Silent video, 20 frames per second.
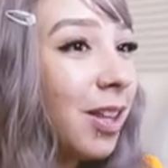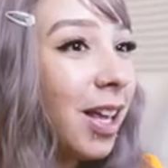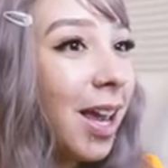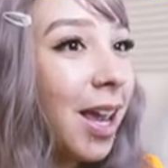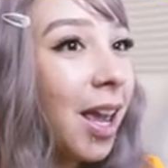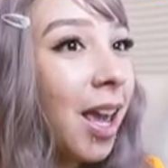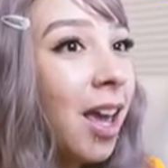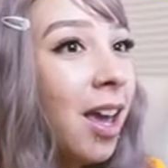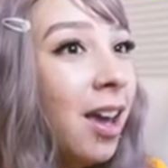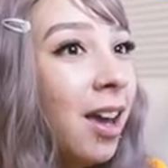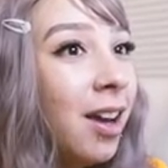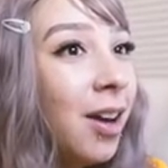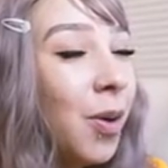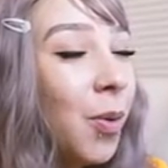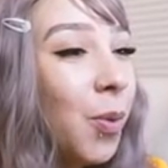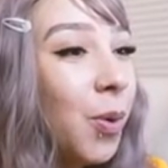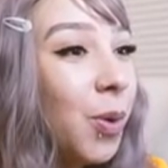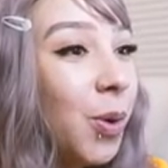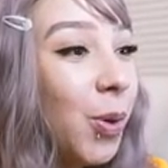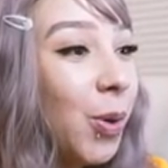like,
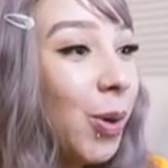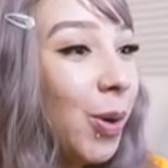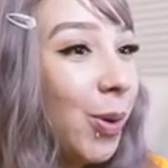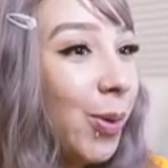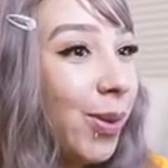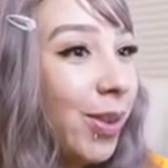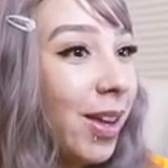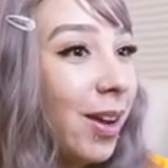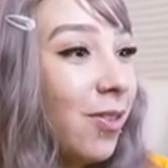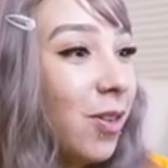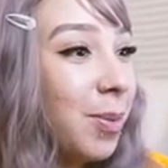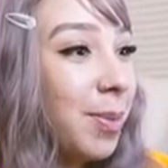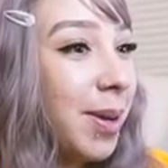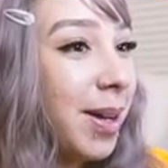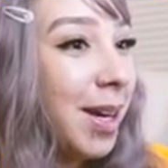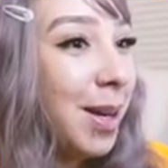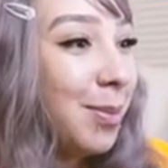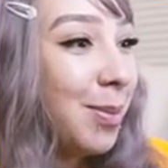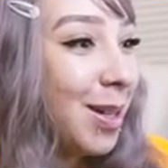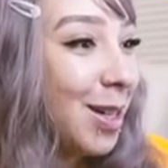woohooing with
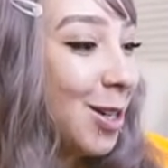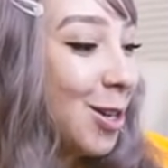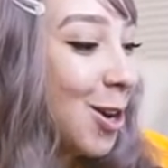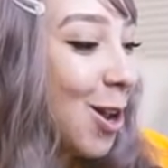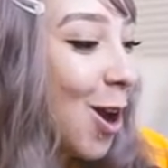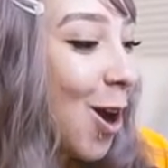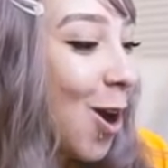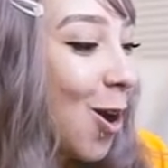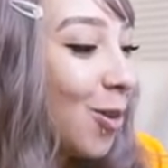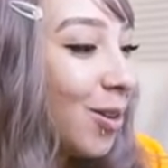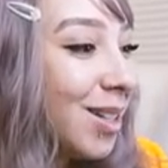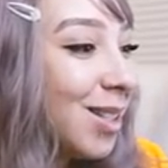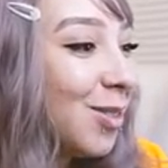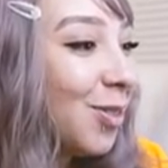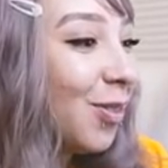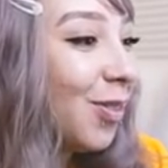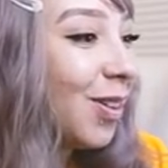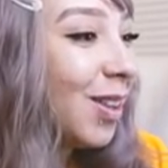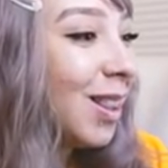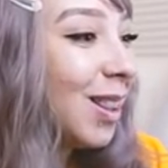everybody, but no, it's
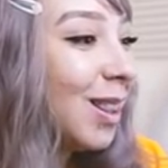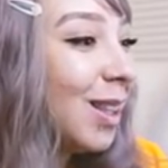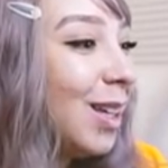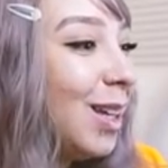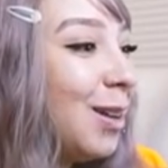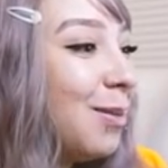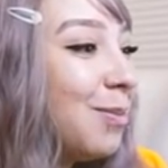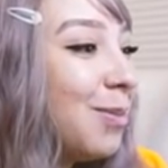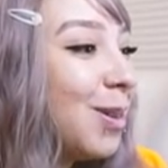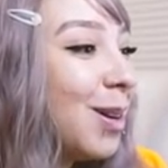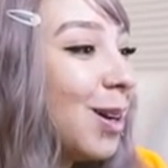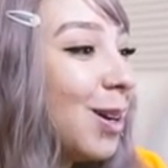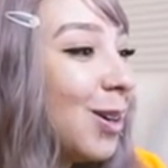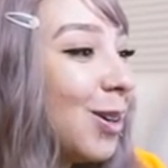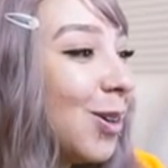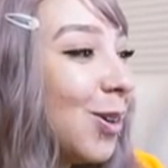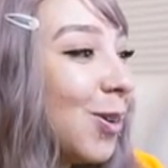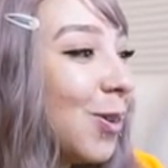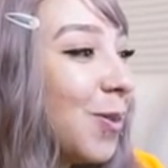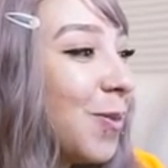
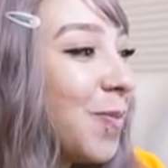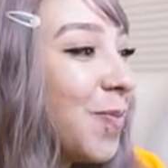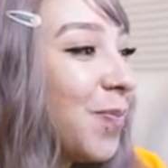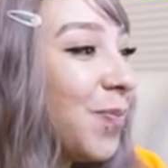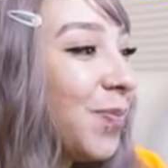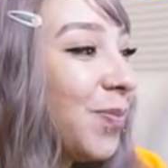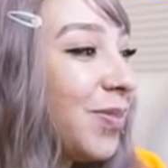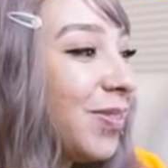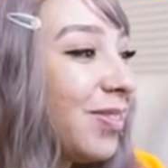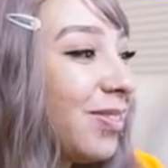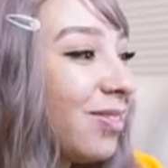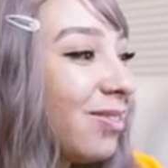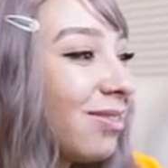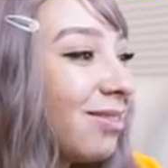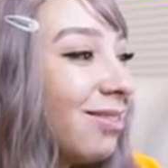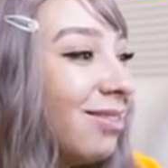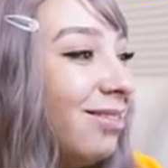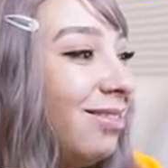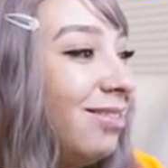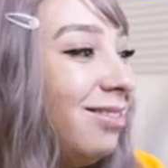Filippo.
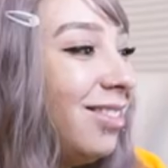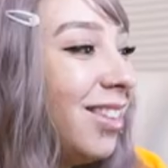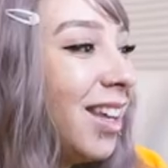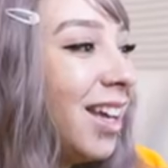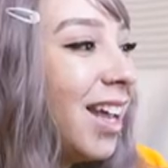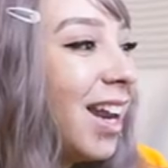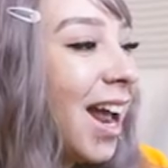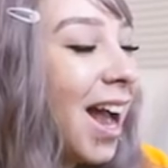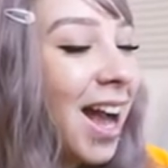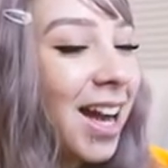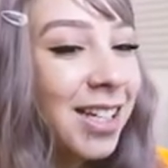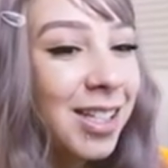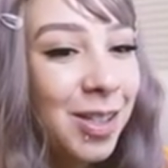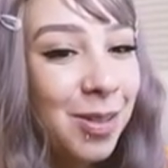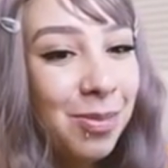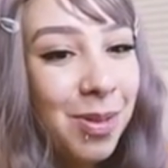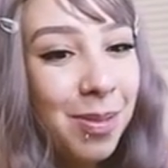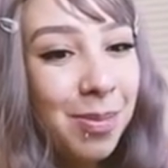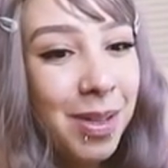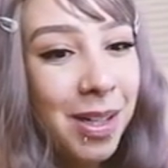It has
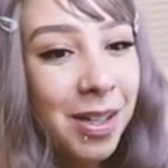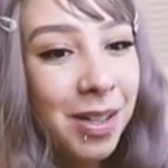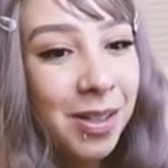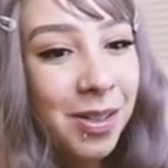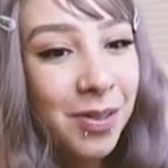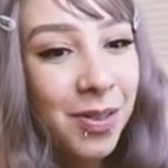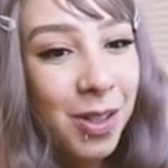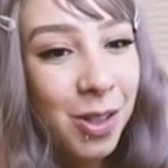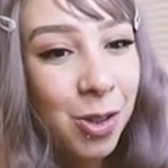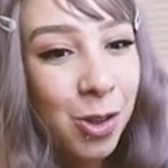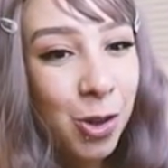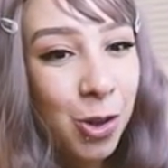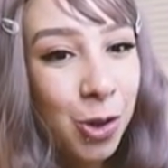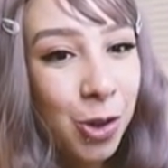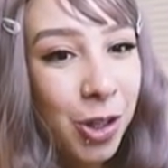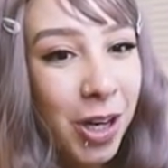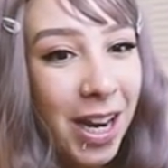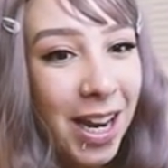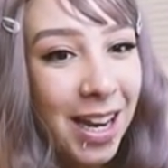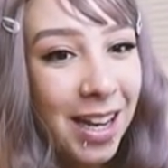to be because of his
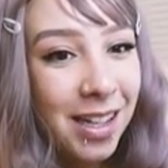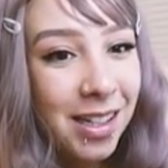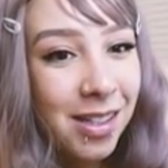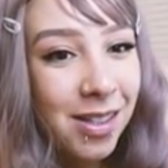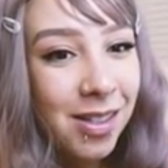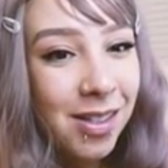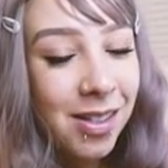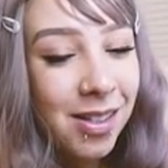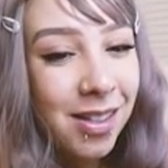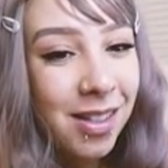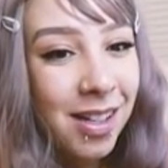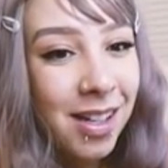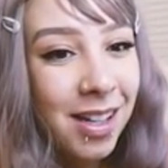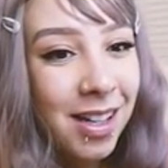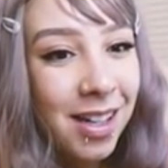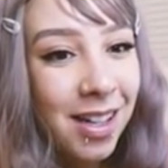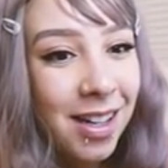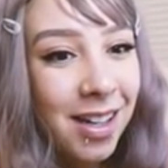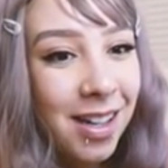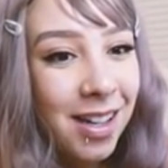traits.
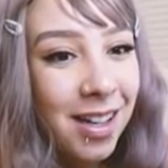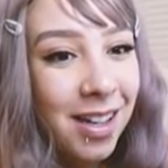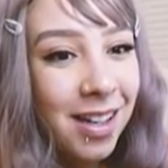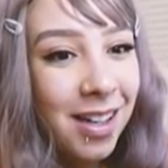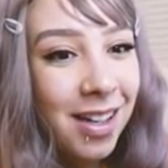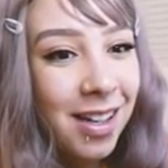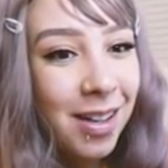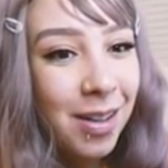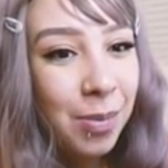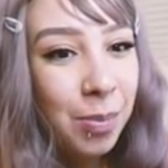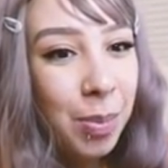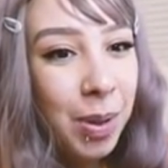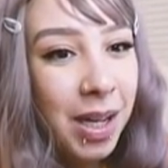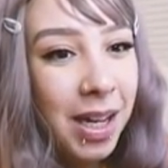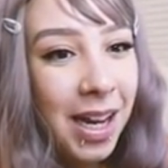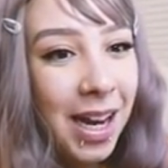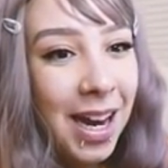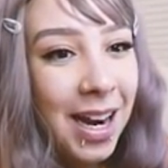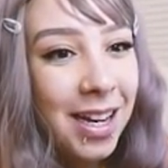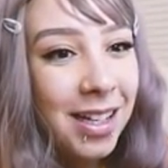
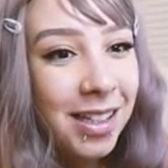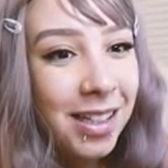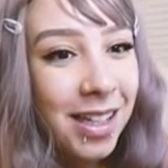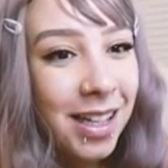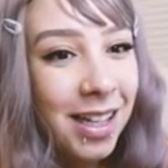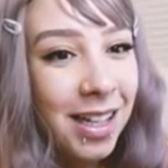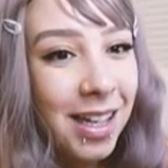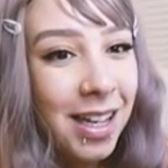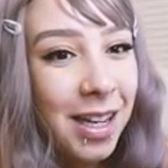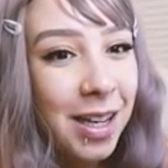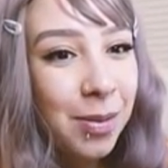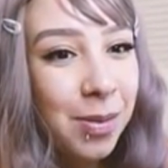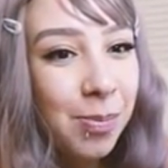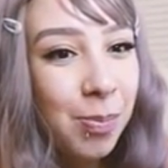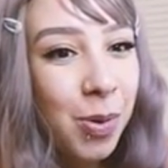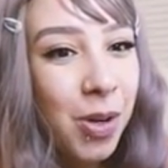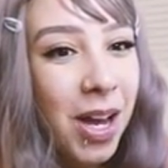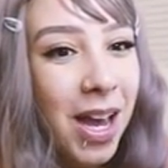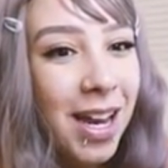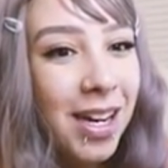Beguiling. He
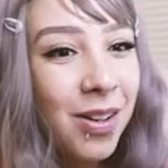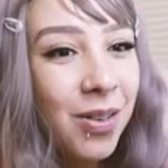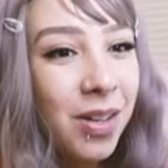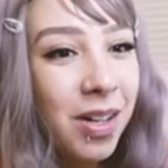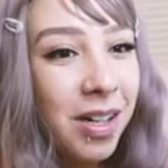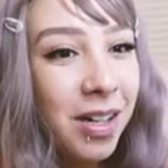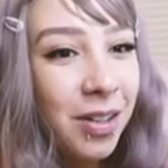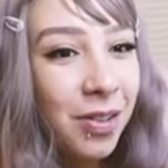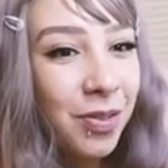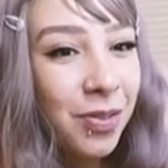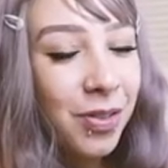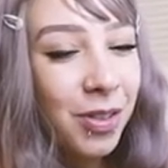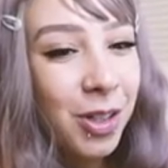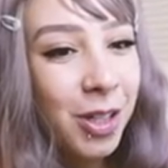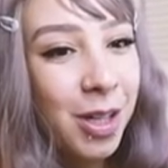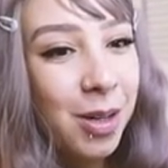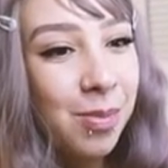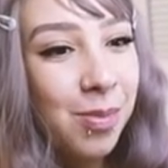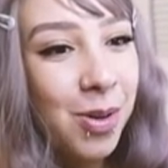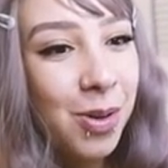can put anyone in a
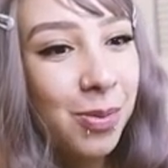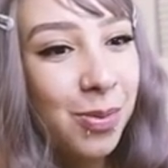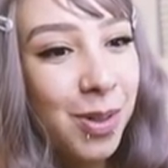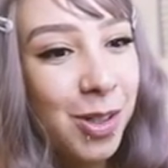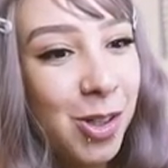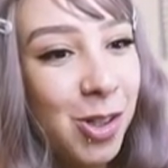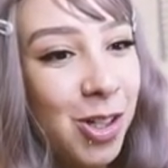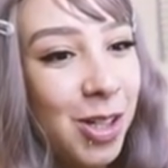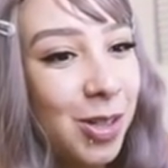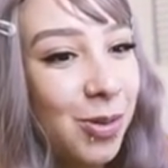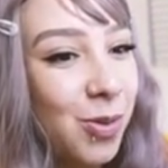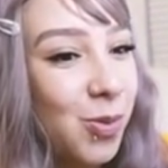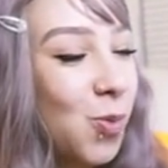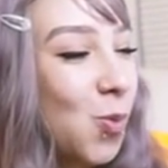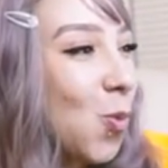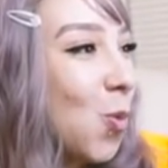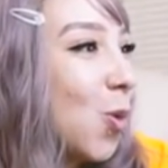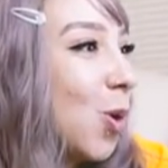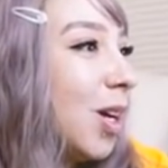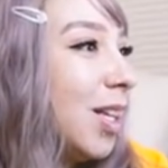flirty mood with just
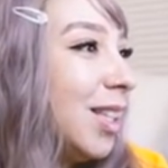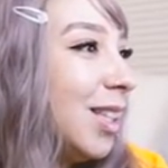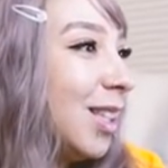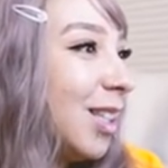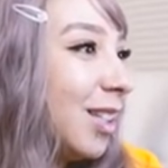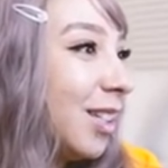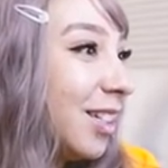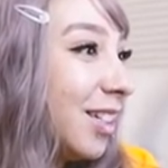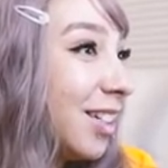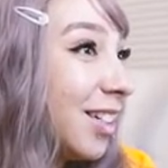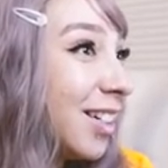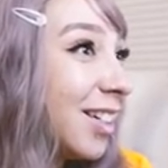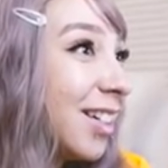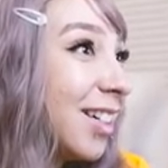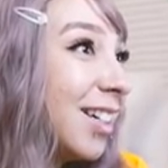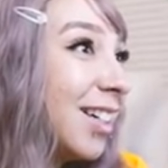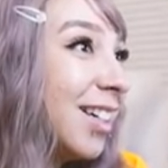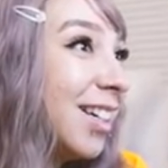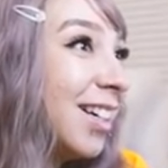one look.